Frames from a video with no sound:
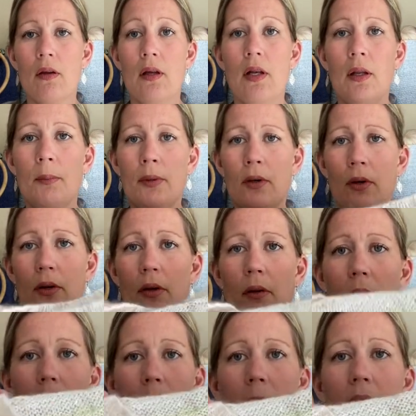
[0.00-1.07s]
let me know.
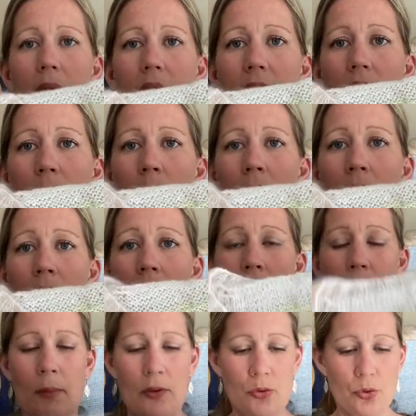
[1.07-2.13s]
But that's that one,
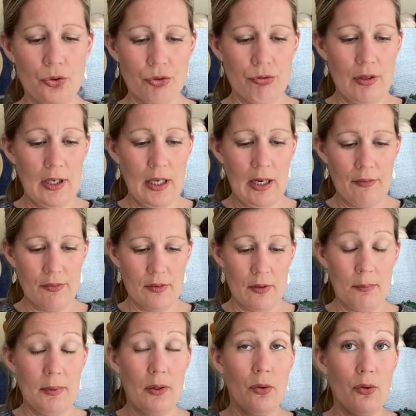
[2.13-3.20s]
and my daughter really loves it
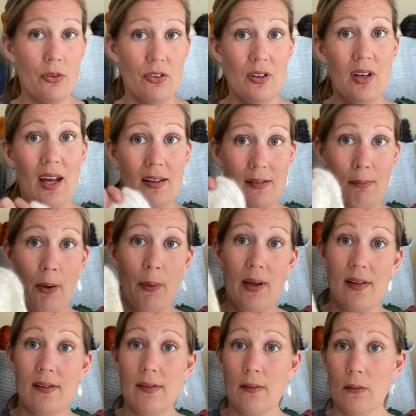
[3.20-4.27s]
because it has mohair
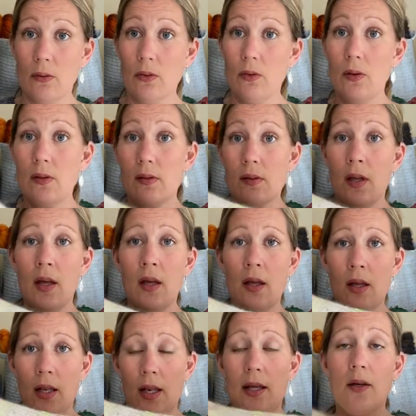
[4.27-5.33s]
silk, so it's
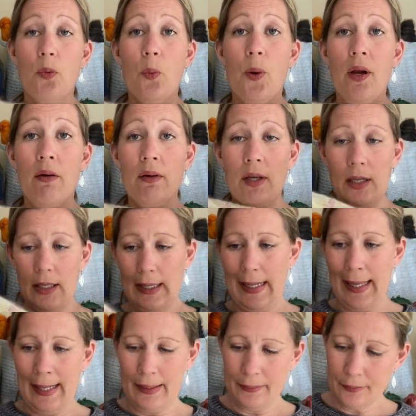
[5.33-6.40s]
like wearing a
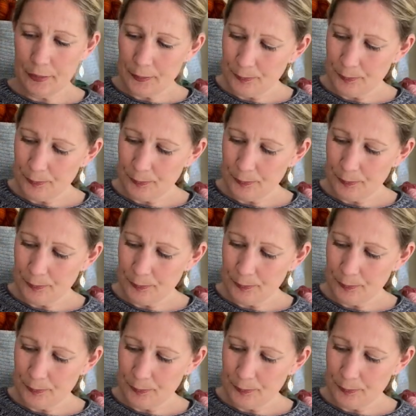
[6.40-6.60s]
cloud.